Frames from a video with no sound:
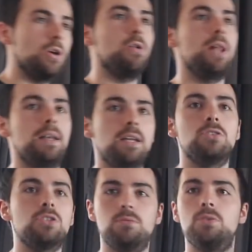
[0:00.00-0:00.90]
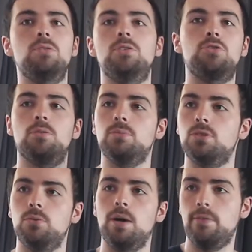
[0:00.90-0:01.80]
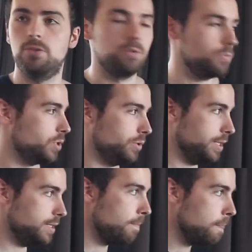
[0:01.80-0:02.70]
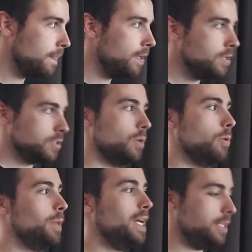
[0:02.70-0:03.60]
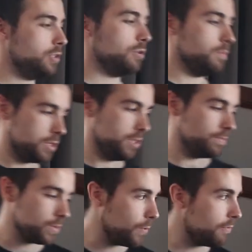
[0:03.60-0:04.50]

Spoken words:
whole hand, I'll just do the trump suit, whatever the trump suit is. So we're playing this trump suit. We've